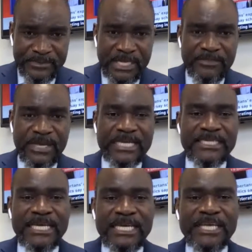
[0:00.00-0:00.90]
that
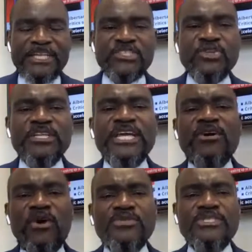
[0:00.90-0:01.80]
it is not the
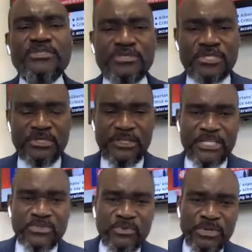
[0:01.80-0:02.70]
constitution that
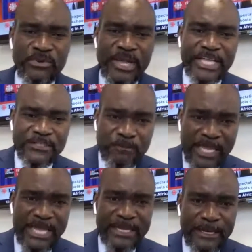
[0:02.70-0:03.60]
will
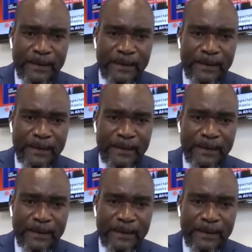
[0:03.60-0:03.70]
explain